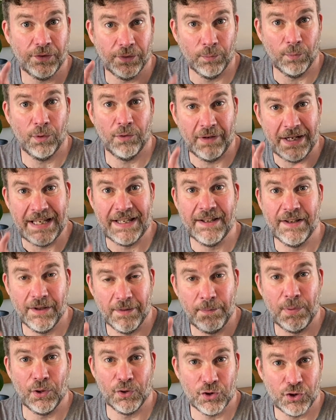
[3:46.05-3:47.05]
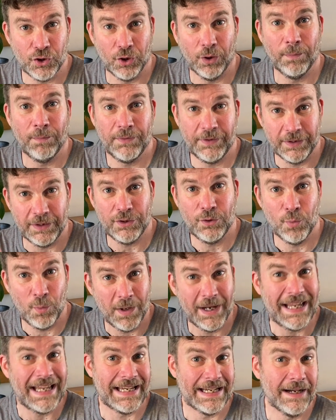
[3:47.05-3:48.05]
that were in the bookshop that you were
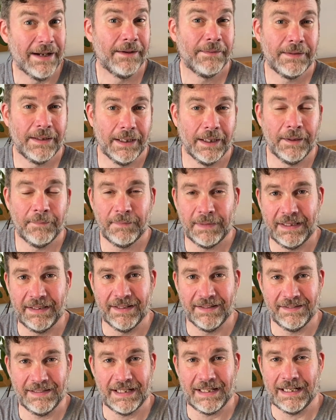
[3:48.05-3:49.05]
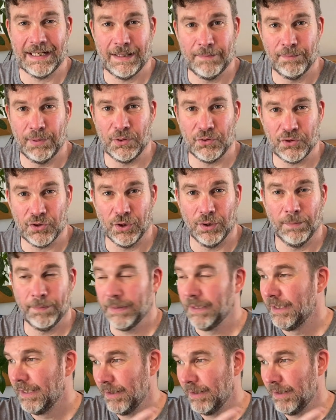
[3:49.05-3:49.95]
in, you know, in the secondhand bookshop.